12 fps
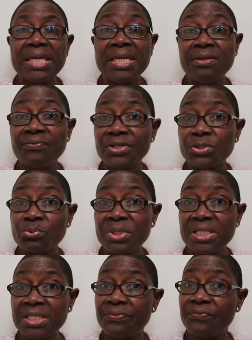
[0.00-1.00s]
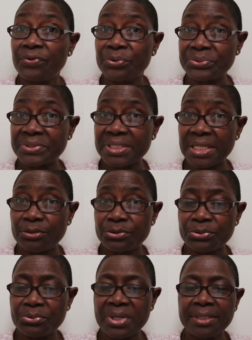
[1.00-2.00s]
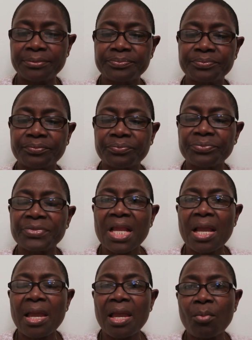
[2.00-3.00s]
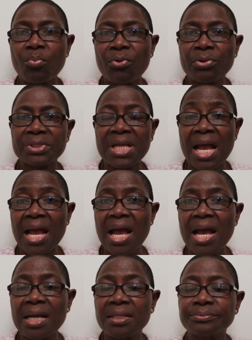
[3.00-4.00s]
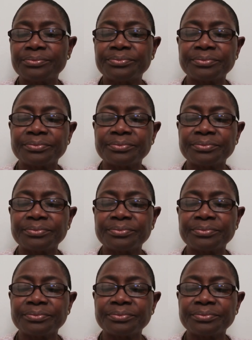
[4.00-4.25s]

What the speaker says: In the 21st century, airports are